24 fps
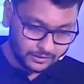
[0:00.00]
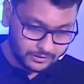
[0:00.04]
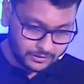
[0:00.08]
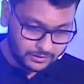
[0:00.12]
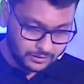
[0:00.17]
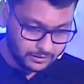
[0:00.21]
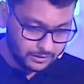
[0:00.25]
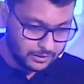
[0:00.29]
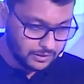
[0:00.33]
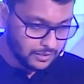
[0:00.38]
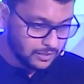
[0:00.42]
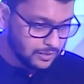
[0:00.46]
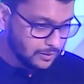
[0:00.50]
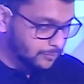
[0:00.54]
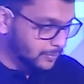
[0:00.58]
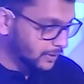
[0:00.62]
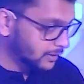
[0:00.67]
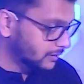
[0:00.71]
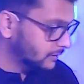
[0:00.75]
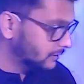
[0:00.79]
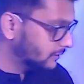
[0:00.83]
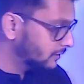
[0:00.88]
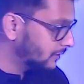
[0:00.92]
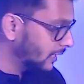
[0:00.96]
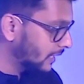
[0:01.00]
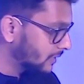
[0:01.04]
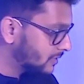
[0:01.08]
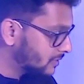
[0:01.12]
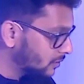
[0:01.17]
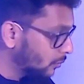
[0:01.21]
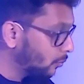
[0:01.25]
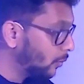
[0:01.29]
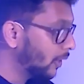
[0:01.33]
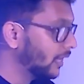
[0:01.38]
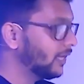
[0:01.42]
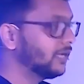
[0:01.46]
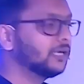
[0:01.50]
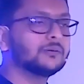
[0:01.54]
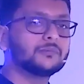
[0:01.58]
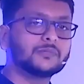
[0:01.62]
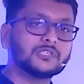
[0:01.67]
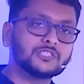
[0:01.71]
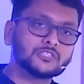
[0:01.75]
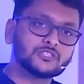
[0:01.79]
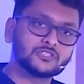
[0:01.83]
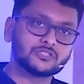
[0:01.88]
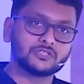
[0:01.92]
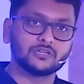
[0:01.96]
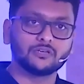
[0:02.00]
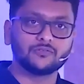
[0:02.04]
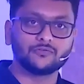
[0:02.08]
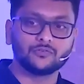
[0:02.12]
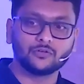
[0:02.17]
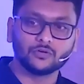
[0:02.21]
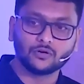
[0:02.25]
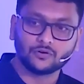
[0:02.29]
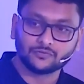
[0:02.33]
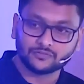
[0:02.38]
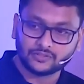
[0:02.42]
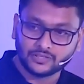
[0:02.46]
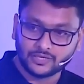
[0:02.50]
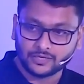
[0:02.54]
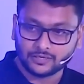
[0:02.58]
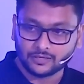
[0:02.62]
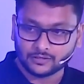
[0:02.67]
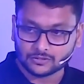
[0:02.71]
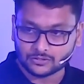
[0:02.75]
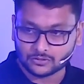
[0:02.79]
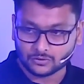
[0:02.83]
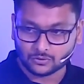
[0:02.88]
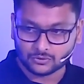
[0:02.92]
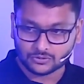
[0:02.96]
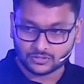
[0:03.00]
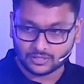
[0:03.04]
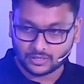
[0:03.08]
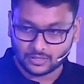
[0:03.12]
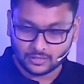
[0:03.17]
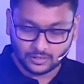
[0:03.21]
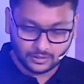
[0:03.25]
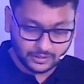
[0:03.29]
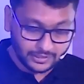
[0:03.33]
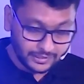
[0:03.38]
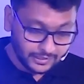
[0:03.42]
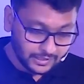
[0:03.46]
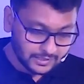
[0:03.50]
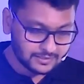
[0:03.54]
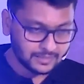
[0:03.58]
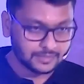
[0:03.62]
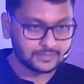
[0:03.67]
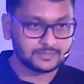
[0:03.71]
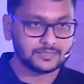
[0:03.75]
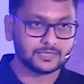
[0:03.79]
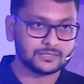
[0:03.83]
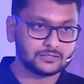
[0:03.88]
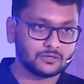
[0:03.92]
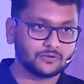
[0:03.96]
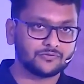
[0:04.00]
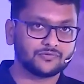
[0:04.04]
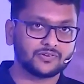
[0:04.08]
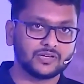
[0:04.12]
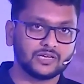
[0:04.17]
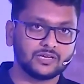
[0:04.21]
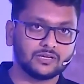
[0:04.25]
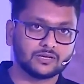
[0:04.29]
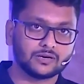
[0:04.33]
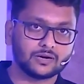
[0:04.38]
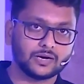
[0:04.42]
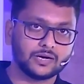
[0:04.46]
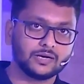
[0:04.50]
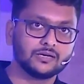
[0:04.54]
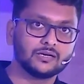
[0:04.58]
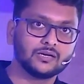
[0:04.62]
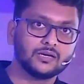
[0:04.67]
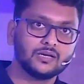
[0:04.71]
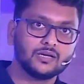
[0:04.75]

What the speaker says: trust. But that's a one-dimensional view of the data source, data success or failure, right?